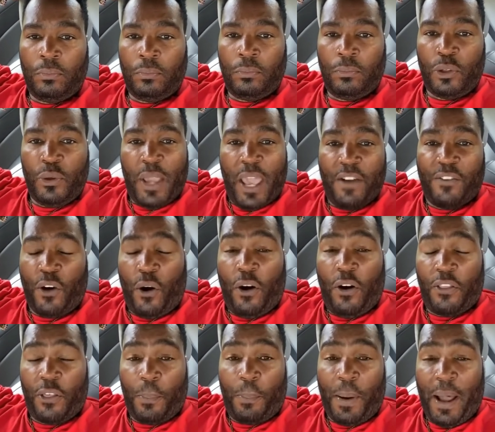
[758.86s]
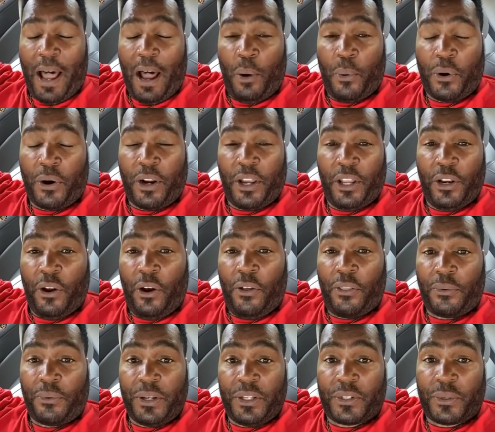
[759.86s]
you have all the power and all
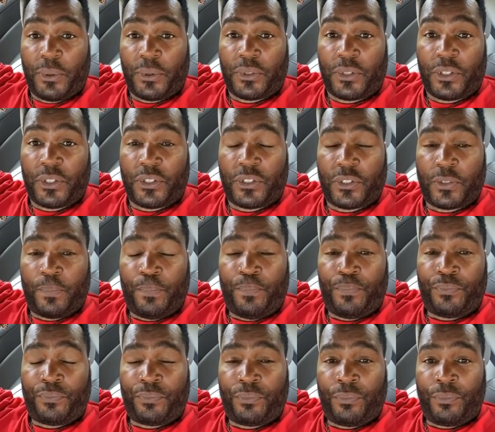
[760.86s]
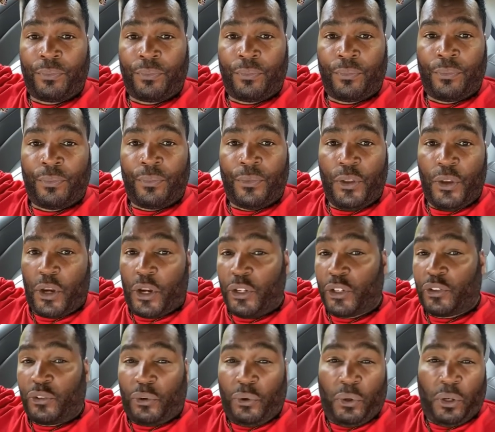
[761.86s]
the resources. You
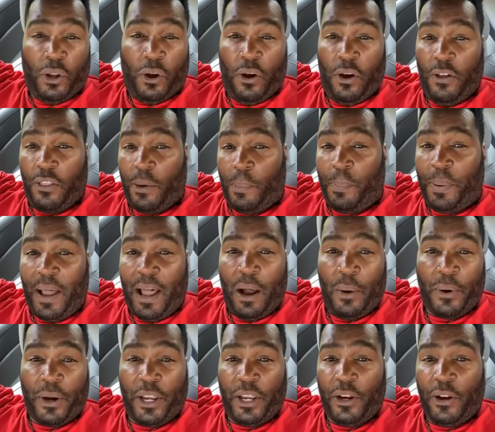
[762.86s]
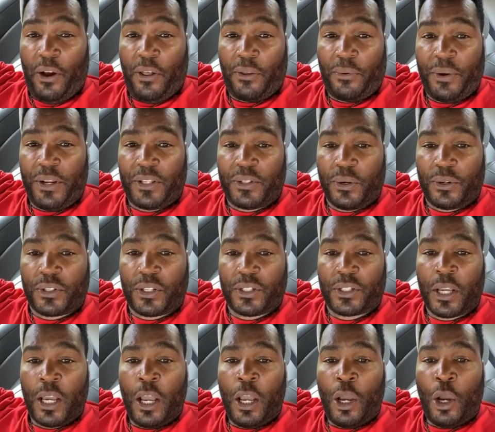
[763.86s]
control all the power and all the
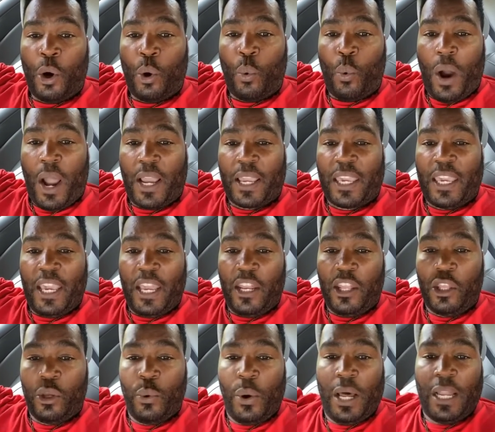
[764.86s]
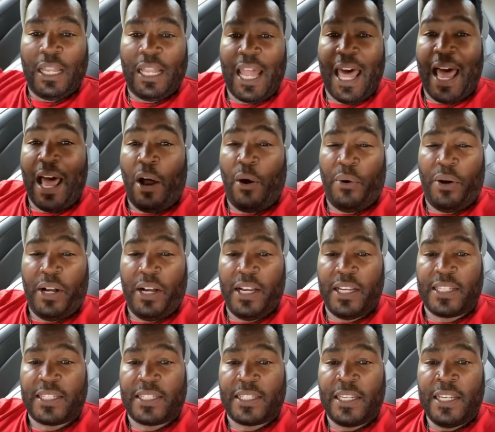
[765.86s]
resources. Why can't you allow
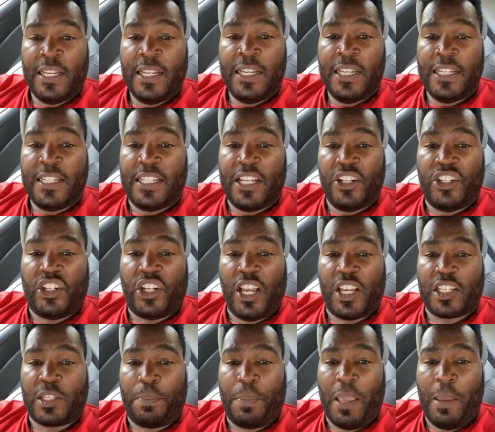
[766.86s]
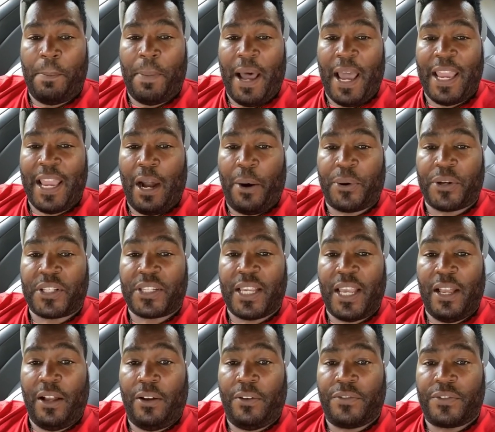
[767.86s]
us to just be by
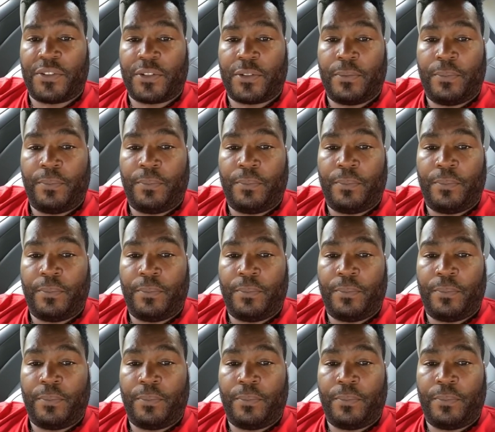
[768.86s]
ourselves?